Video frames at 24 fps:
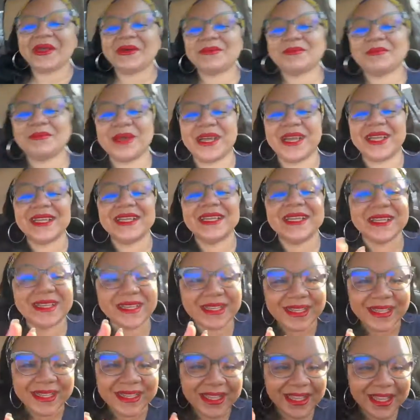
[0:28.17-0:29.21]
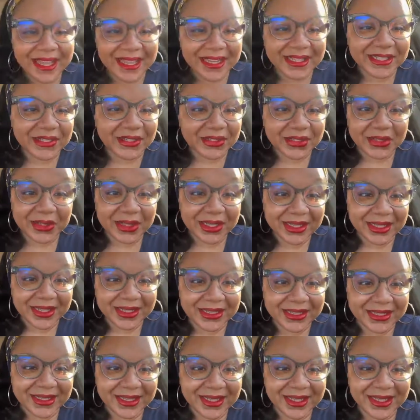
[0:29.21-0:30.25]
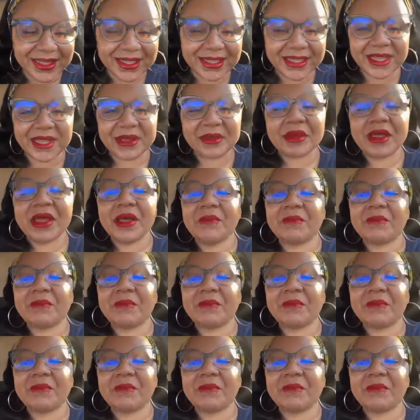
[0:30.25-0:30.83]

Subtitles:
But as usual, he doesn't say anything.